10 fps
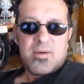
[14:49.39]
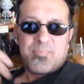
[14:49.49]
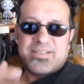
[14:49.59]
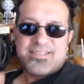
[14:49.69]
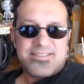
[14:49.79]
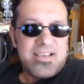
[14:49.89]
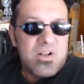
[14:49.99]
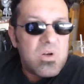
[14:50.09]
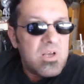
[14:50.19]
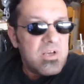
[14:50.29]
But
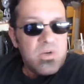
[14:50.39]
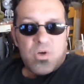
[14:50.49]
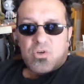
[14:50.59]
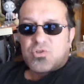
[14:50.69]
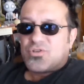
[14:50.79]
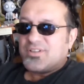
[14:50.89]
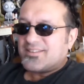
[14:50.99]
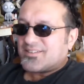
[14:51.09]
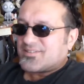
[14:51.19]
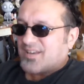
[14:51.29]
still, shouldn't the